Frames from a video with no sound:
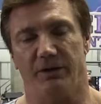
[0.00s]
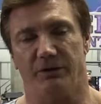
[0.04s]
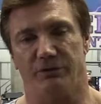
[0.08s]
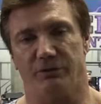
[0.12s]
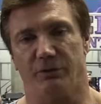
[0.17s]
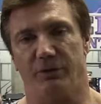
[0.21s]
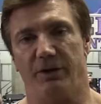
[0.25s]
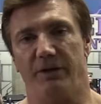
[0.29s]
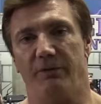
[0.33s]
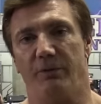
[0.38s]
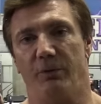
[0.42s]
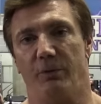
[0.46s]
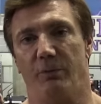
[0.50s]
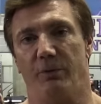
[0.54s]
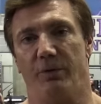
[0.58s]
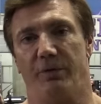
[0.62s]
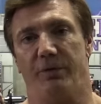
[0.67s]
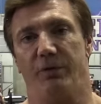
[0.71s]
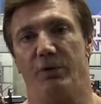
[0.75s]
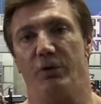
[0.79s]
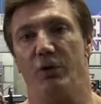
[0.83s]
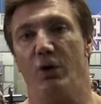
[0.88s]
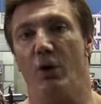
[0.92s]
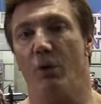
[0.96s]
So even
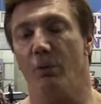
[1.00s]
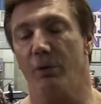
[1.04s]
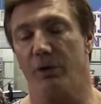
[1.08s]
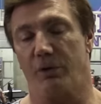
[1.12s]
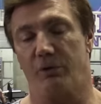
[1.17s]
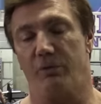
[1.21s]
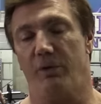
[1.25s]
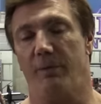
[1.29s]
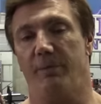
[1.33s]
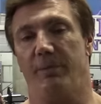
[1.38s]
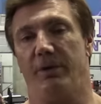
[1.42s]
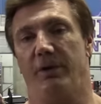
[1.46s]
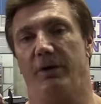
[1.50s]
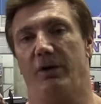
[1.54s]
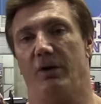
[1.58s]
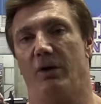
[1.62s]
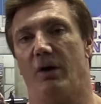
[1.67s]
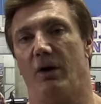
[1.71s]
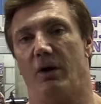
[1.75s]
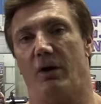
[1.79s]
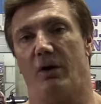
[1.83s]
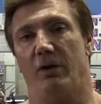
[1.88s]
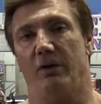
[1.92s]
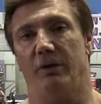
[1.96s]
with no equipment at
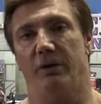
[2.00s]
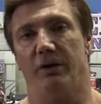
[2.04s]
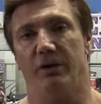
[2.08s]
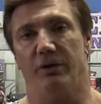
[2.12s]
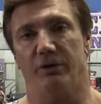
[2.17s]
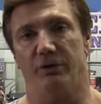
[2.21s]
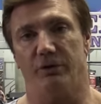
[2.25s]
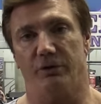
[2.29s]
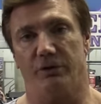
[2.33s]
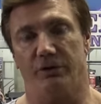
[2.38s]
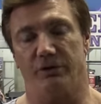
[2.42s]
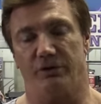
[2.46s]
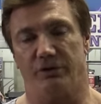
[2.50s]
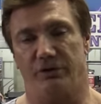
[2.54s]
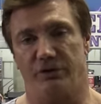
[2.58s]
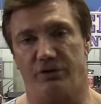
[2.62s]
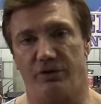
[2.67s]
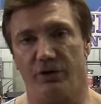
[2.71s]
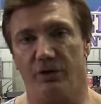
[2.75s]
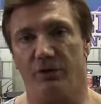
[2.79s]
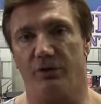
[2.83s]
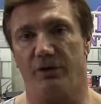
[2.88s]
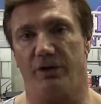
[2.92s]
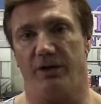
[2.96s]
all, you can
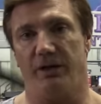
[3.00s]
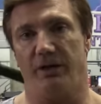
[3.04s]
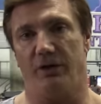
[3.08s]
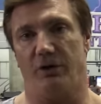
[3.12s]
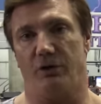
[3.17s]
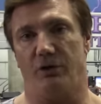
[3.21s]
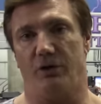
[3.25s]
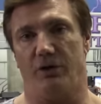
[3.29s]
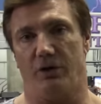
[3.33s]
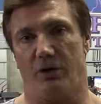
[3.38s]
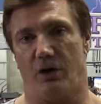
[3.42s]
still get a good